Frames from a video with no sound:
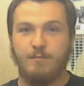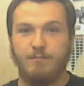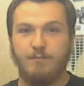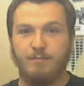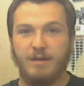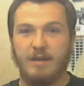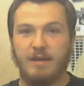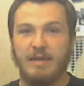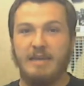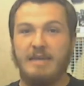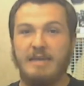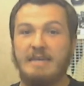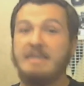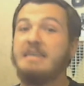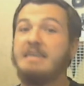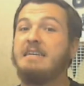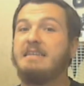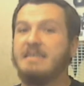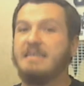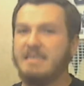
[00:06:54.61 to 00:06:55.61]
But
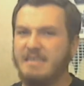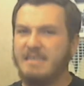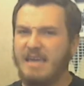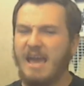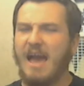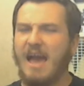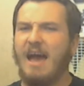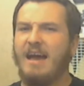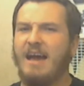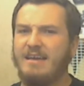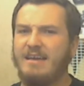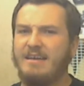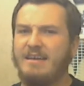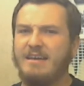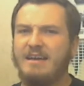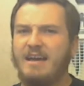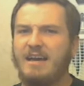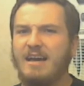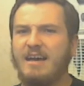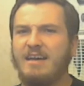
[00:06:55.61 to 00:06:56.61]
yeah,
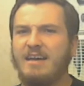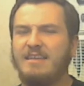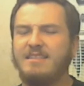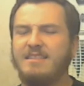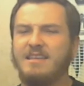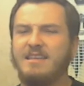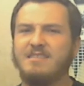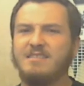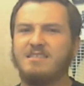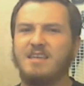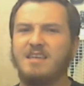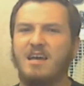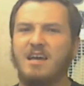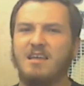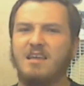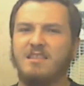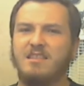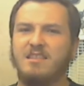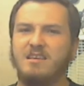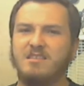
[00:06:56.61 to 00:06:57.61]
uh, that's
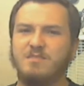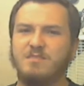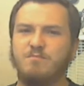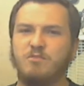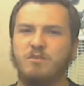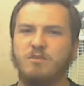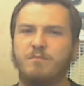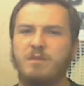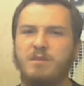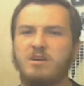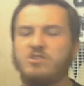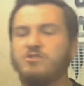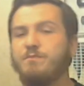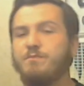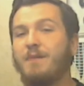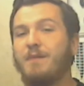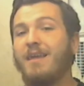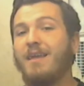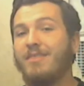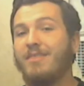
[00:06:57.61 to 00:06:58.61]
uh, that's pretty much
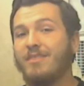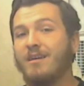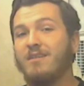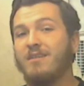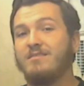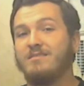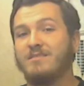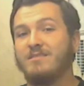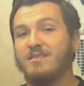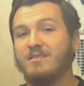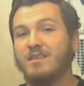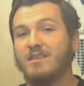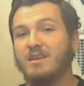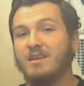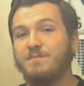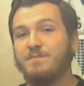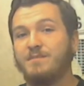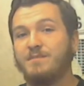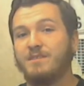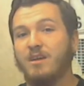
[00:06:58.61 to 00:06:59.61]
my thoughts on the
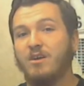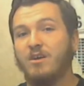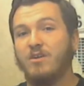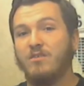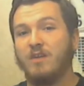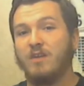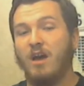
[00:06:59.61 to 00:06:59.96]
episode.